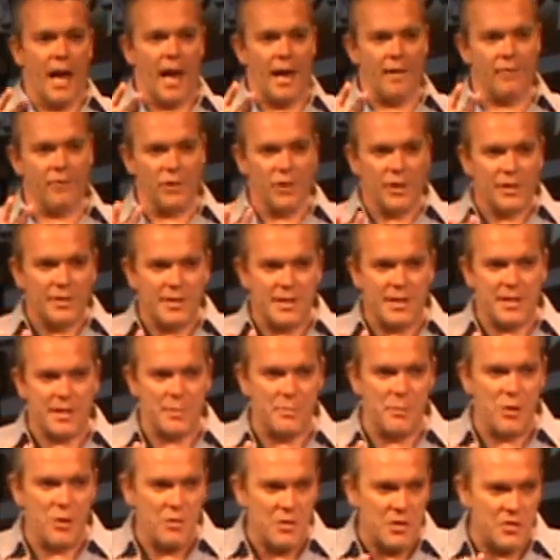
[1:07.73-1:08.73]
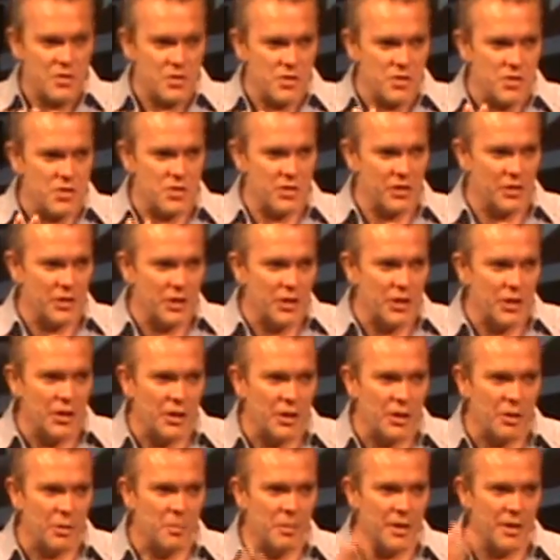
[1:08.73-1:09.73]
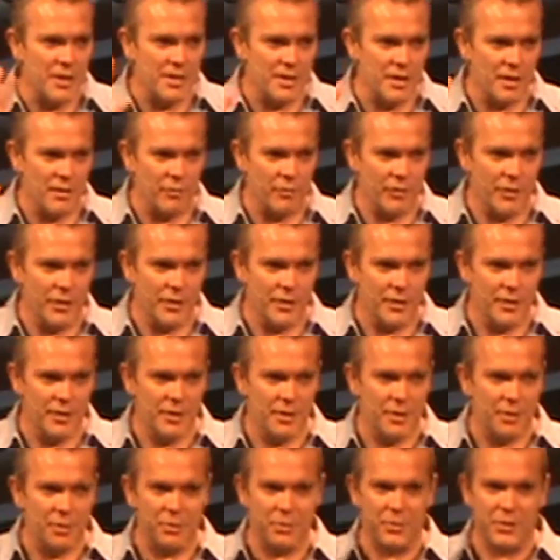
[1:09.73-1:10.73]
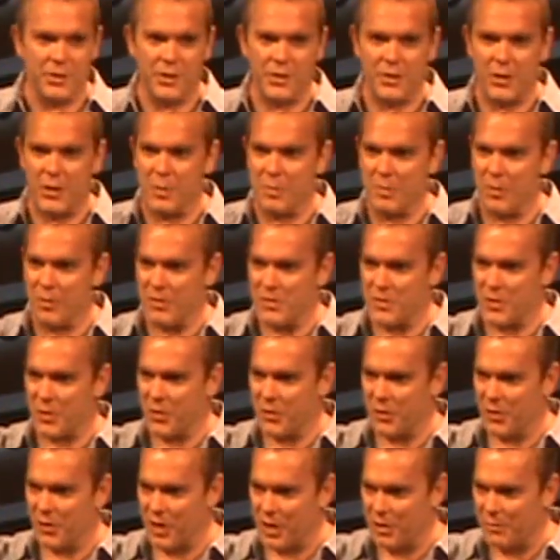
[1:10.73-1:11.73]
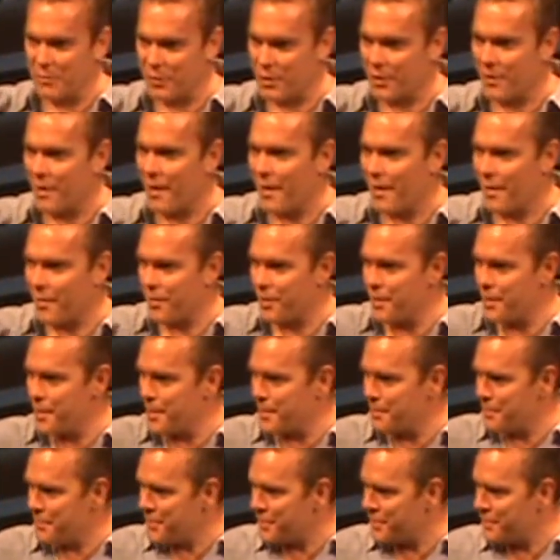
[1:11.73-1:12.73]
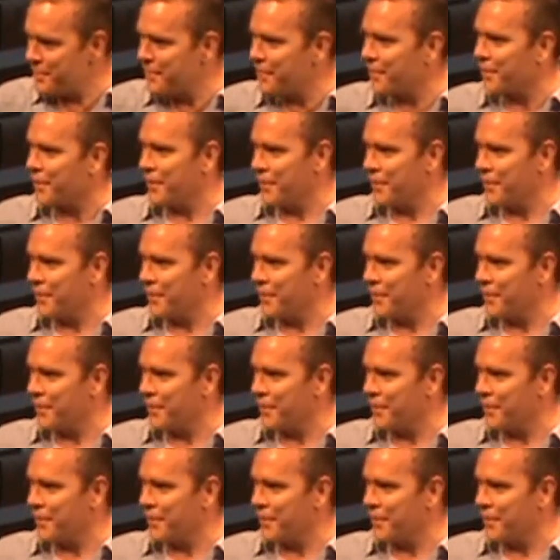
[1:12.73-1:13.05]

have looked at the movies just a little bit different when you go to movies? Are you looking for God themes?